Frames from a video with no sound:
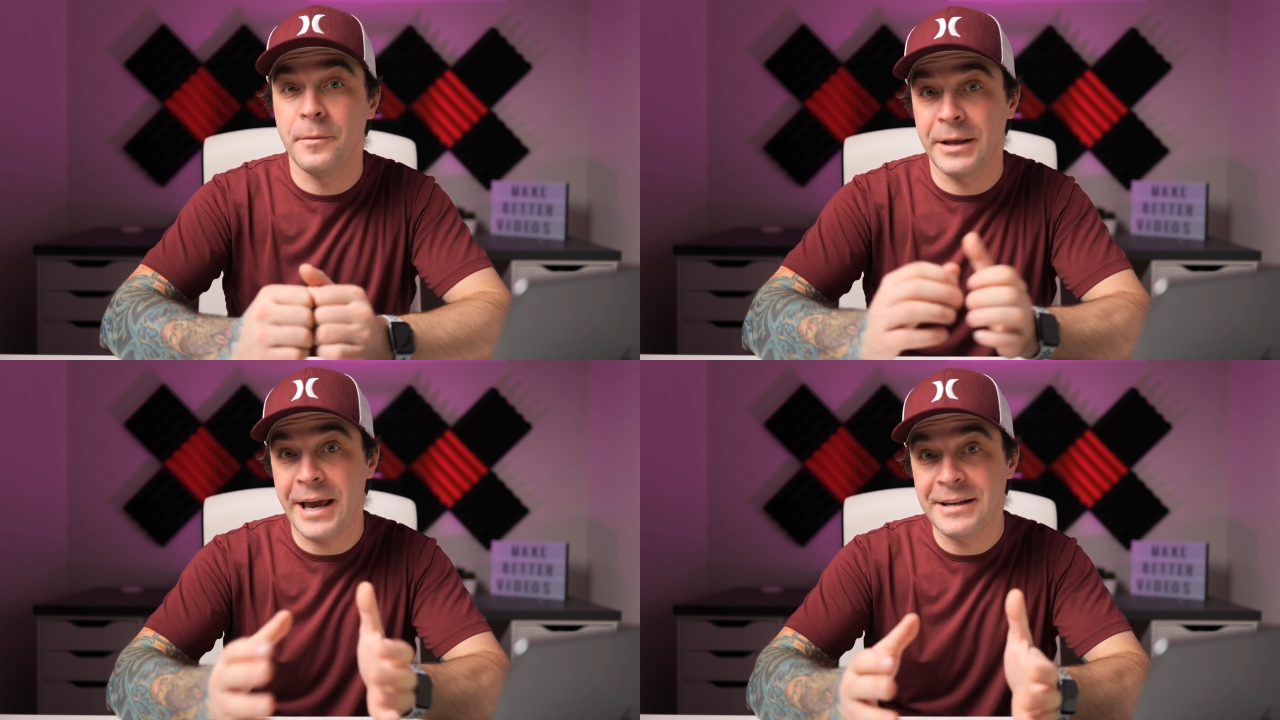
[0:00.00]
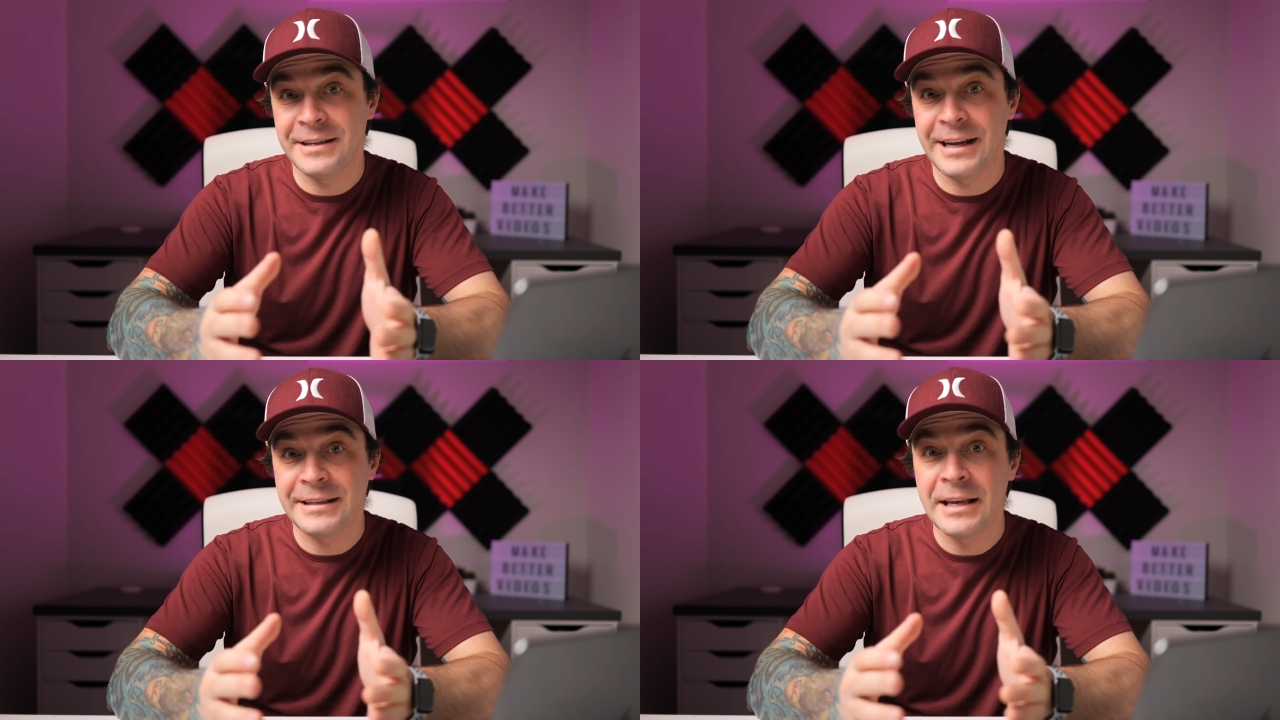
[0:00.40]
what
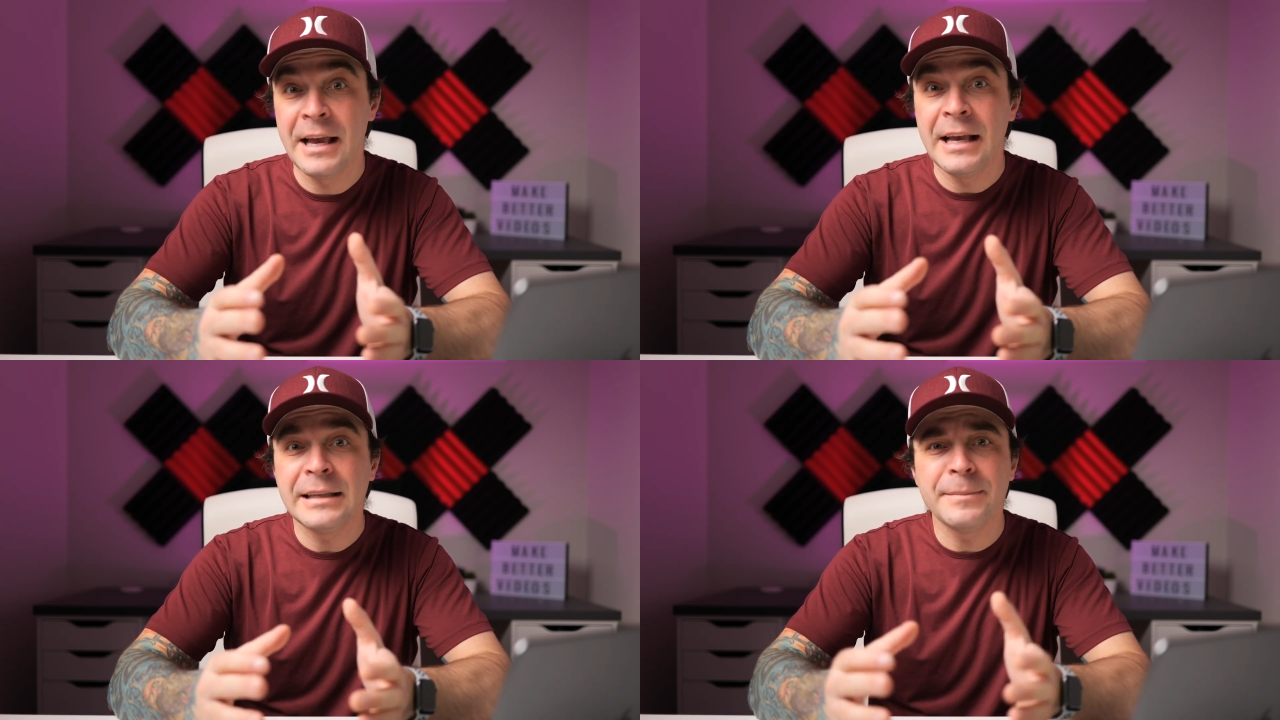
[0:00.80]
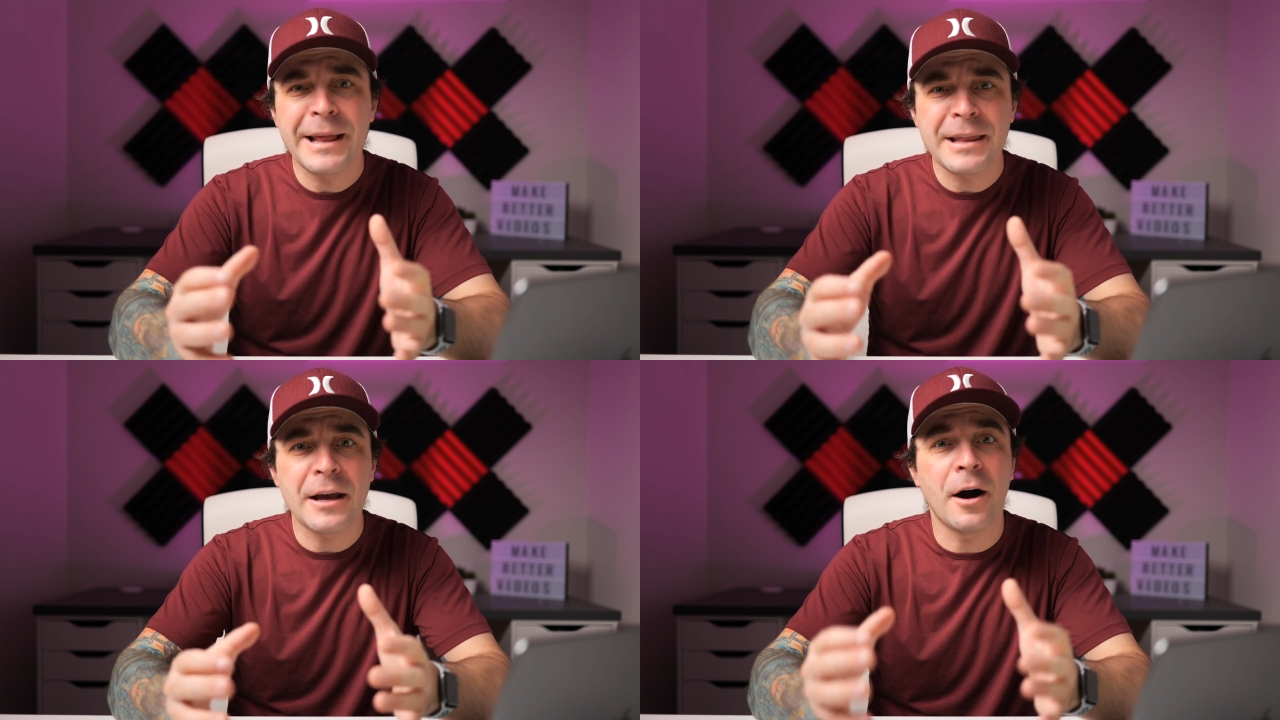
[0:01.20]
Casey does is
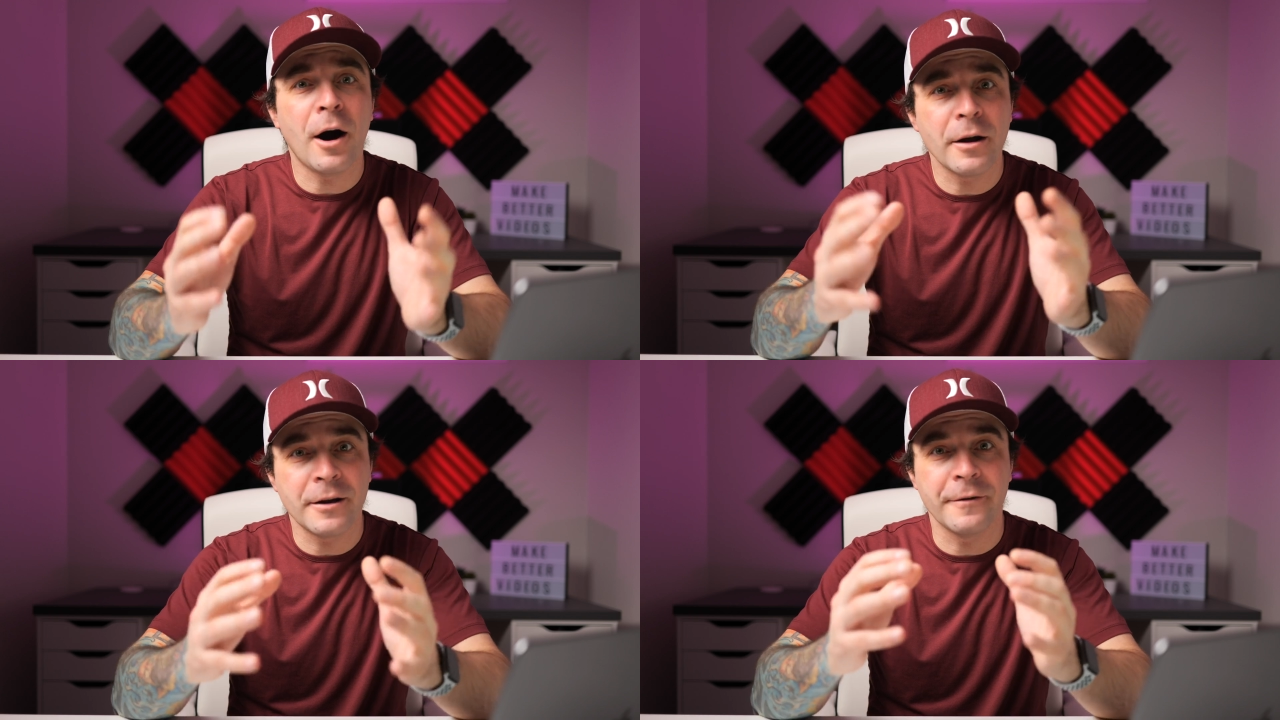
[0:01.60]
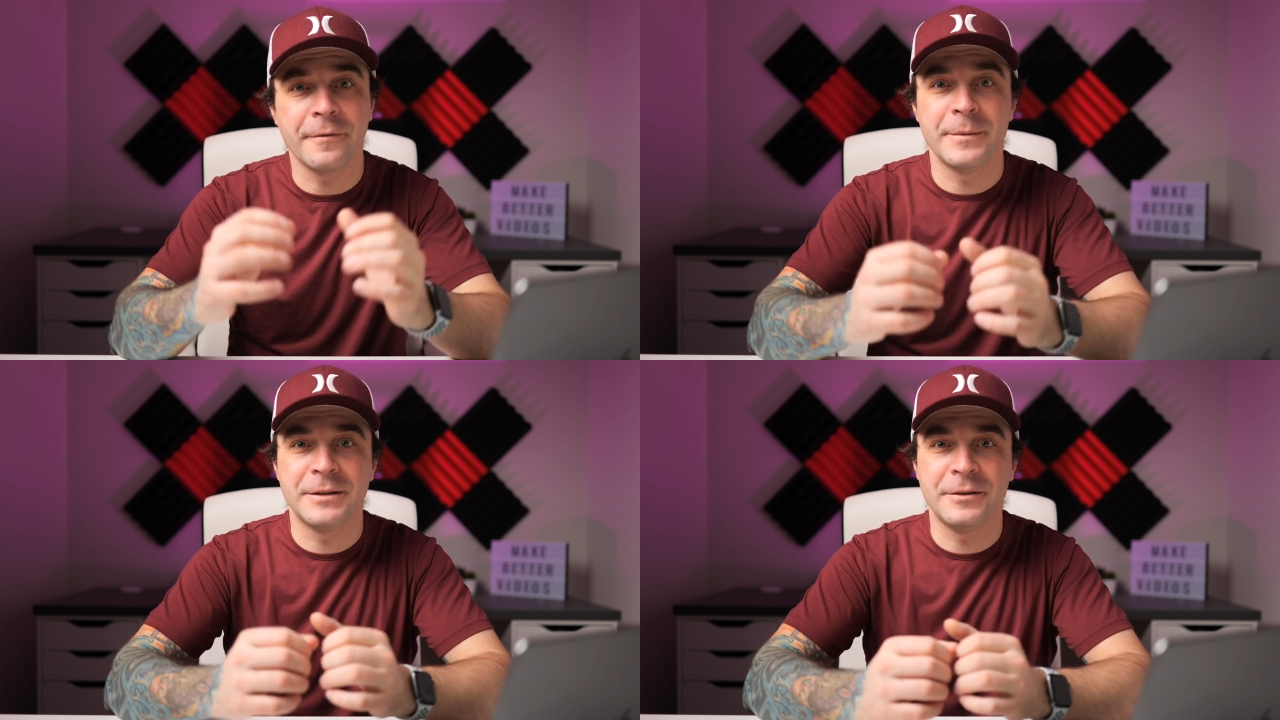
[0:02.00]
blend the audio
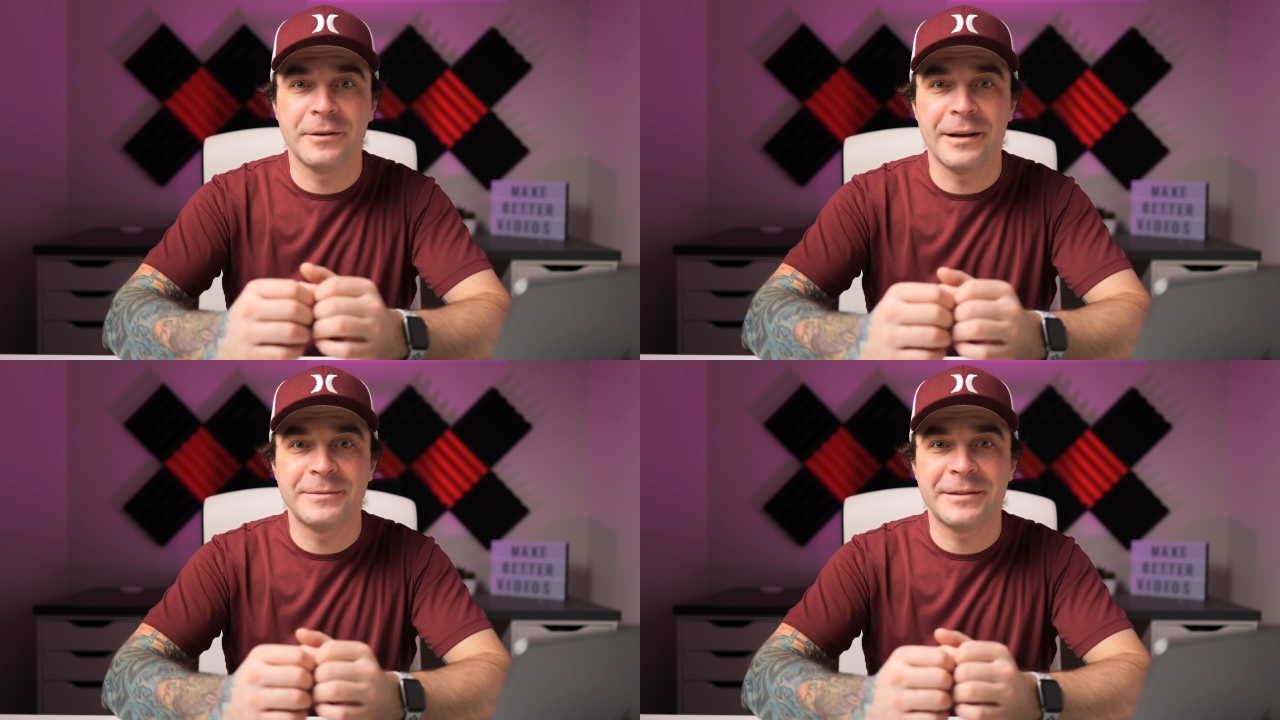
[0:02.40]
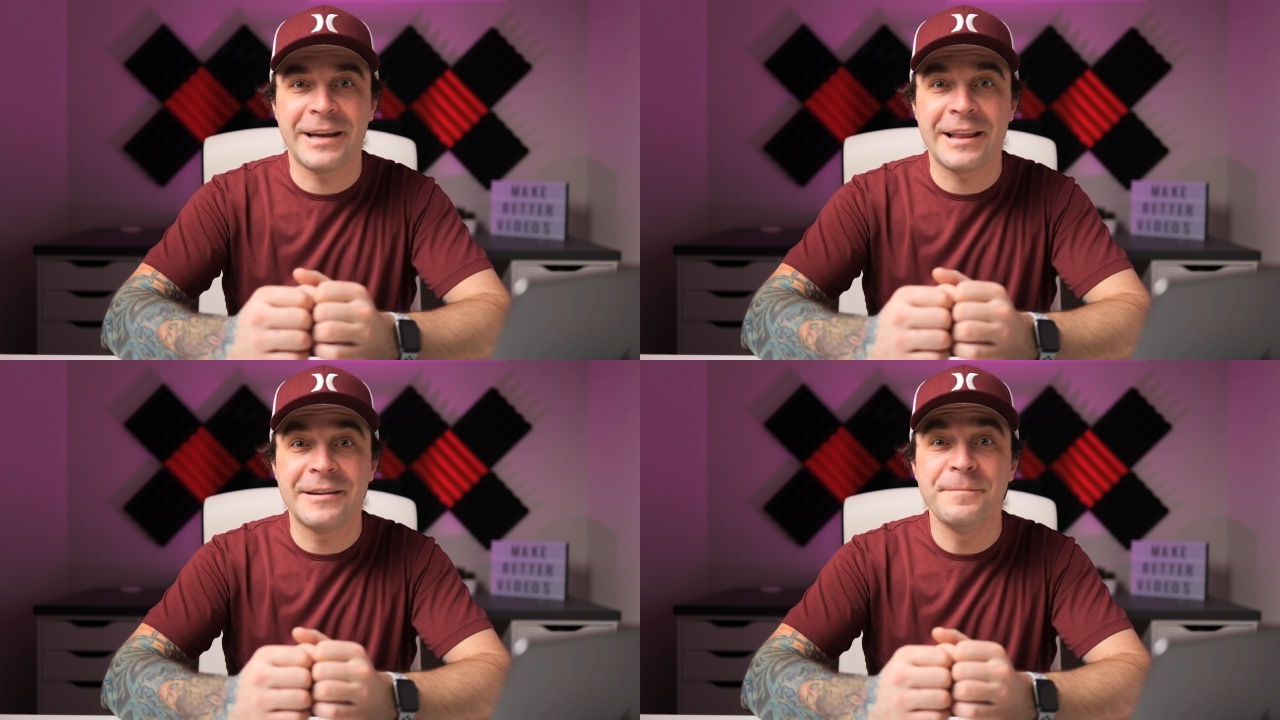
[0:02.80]
from his two clips
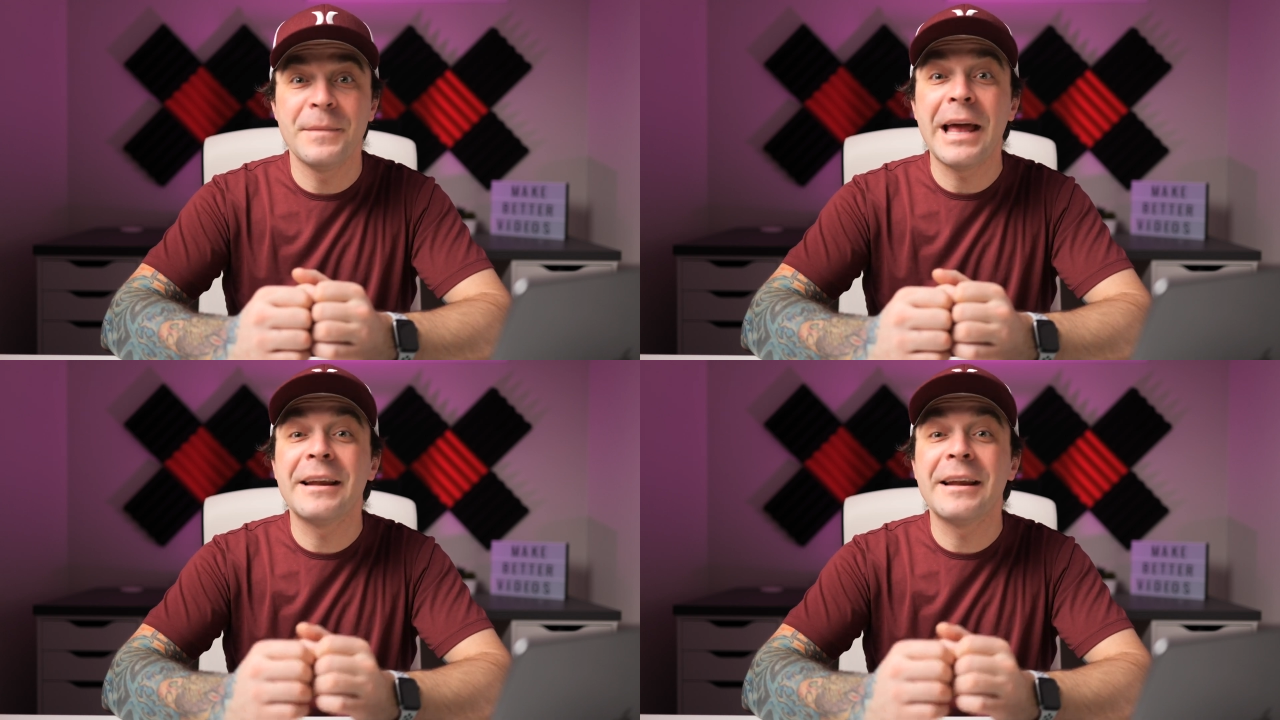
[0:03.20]
together,